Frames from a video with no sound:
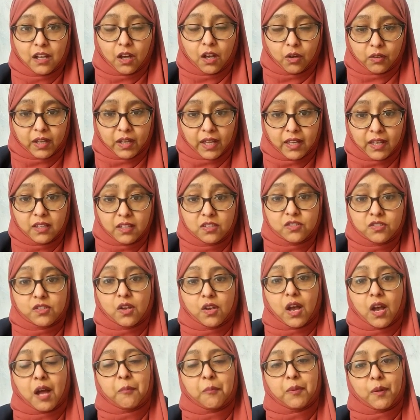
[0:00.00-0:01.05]
Okay,
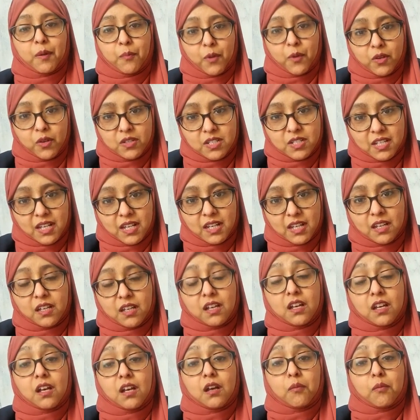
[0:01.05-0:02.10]
so I'm promoting
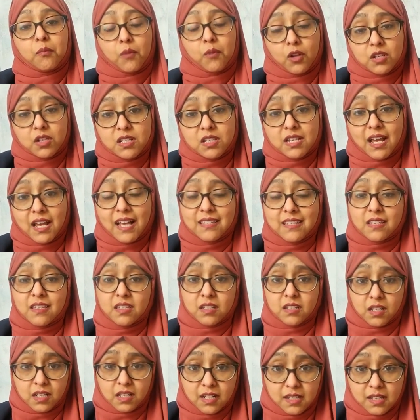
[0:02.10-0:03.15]
Malta as a
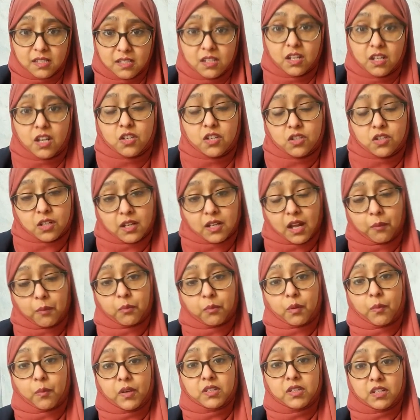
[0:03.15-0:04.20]
study destination. I'm
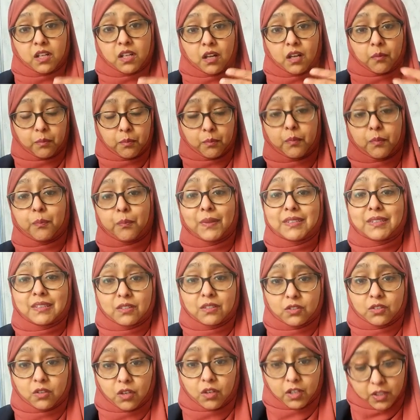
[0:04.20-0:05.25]
promoting a
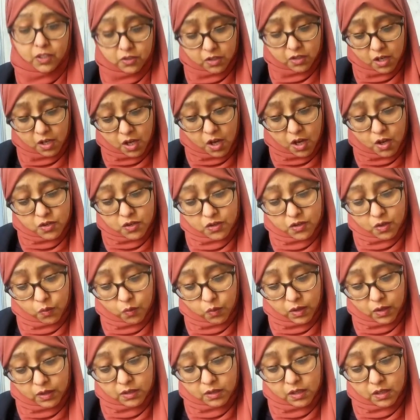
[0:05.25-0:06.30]
business college. So
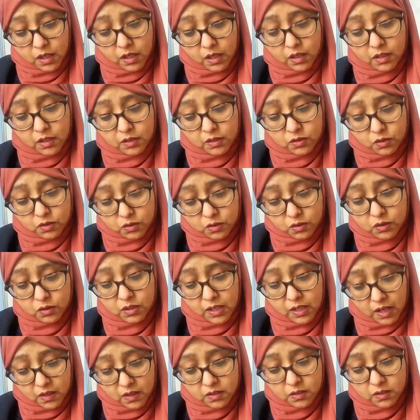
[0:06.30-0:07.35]
one
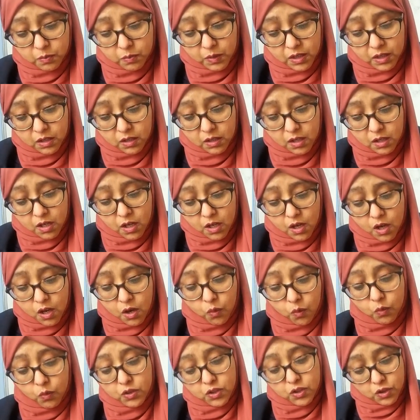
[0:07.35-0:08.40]
student asked me,
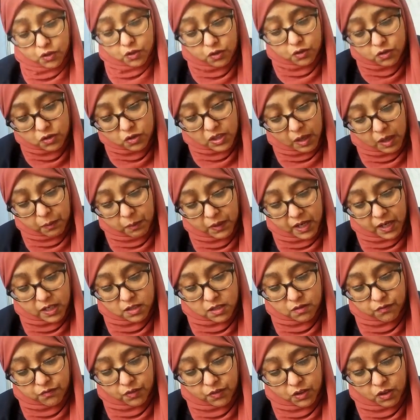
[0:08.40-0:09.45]
would you do the
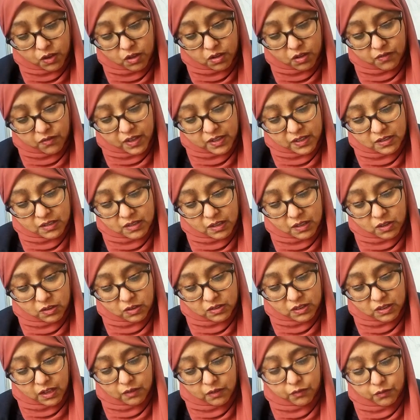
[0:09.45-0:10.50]
application for the university
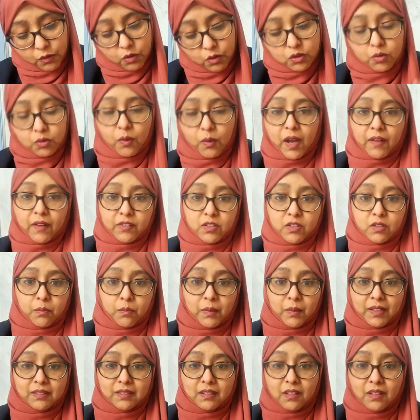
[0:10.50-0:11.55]
yourself, or do I have to do it
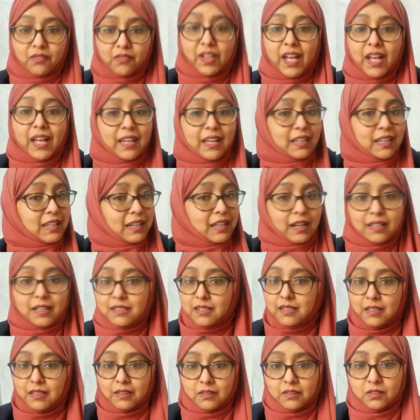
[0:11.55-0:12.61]
myself? Any
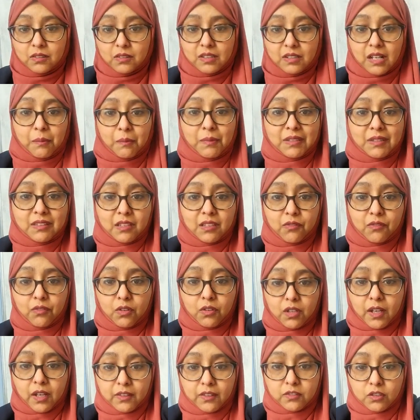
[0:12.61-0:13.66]
ideas? Let me see if
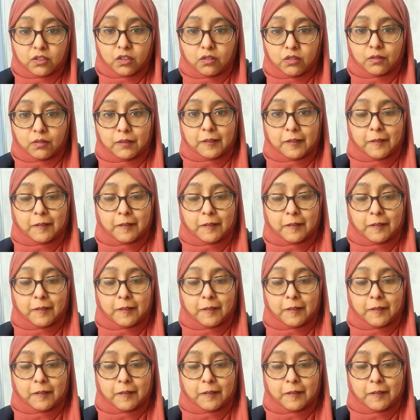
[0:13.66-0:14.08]
you guys know.